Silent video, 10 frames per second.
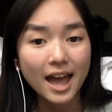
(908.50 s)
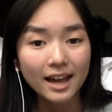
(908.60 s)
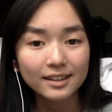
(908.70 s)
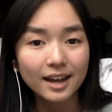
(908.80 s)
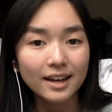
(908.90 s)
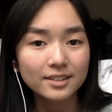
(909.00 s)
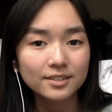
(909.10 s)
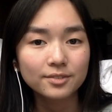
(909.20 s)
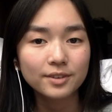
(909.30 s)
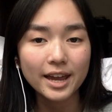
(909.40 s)
And as
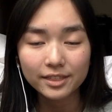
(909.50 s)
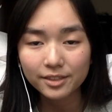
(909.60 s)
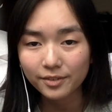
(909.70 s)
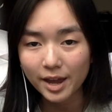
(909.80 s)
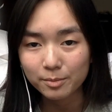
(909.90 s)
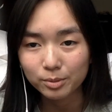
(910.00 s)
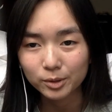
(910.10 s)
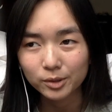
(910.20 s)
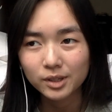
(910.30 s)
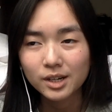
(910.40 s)
of 8th of
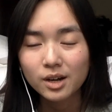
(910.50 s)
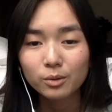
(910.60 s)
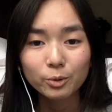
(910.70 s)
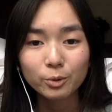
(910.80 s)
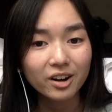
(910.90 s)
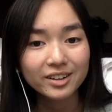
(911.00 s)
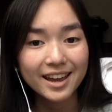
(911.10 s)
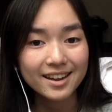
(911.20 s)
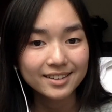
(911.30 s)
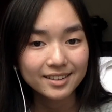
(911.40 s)
April, Wuhan
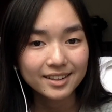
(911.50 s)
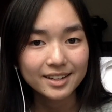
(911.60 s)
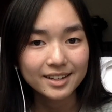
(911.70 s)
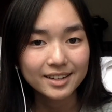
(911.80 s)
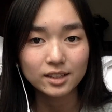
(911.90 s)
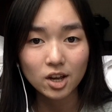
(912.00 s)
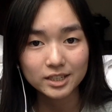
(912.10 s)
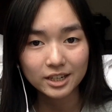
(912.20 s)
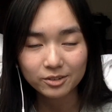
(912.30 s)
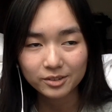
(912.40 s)
ended its
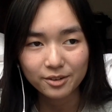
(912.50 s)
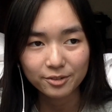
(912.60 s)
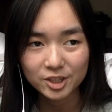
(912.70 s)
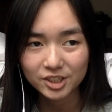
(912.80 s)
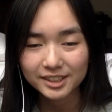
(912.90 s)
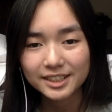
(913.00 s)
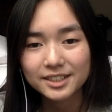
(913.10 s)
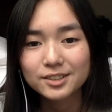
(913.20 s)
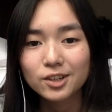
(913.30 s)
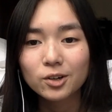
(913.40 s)
lockdown officially.
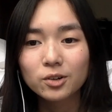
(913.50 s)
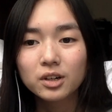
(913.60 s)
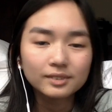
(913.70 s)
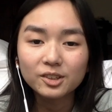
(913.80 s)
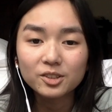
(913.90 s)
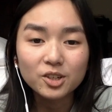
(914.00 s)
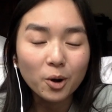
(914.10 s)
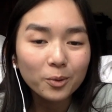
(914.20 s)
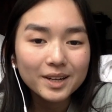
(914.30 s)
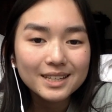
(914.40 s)
So there's
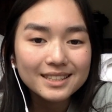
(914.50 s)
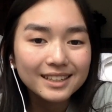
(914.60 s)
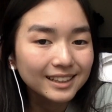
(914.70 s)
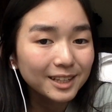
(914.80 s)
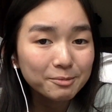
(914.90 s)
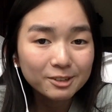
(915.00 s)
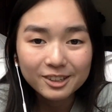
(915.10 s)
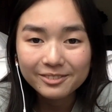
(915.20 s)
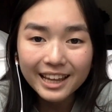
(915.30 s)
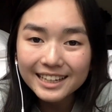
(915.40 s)
always a glimmer
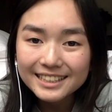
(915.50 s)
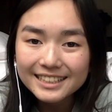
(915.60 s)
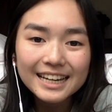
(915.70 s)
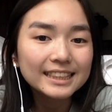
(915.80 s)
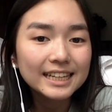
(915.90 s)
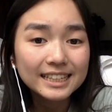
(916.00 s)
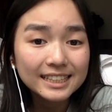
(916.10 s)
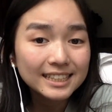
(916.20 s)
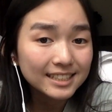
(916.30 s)
of light at the end of the